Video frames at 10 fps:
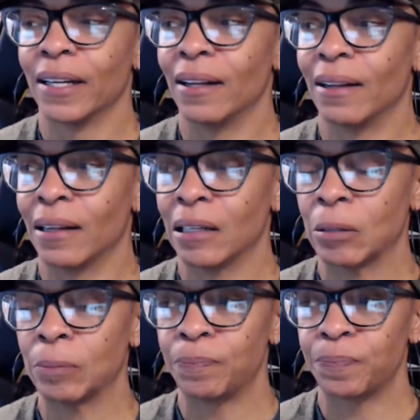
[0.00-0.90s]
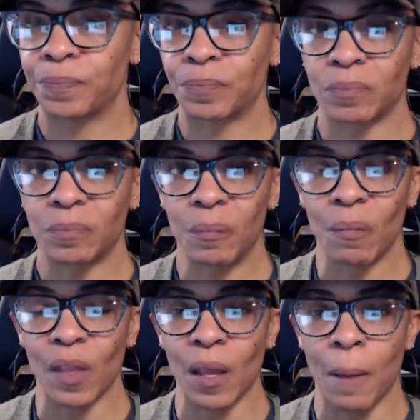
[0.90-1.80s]

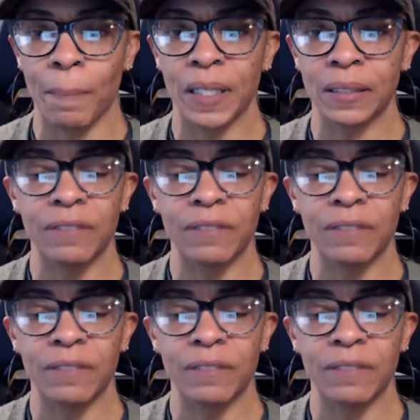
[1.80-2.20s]
But the